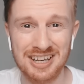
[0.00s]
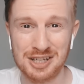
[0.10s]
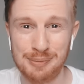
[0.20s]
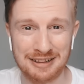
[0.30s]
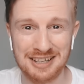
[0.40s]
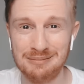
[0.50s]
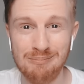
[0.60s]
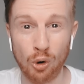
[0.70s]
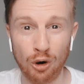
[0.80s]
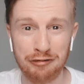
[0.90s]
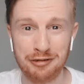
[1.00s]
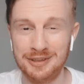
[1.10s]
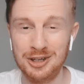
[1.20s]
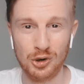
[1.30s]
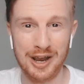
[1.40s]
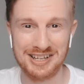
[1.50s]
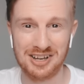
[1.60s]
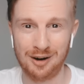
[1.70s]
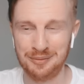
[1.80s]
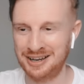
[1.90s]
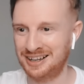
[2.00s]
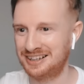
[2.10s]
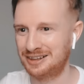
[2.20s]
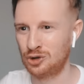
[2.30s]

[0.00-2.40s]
expected more from the US Army. Like, the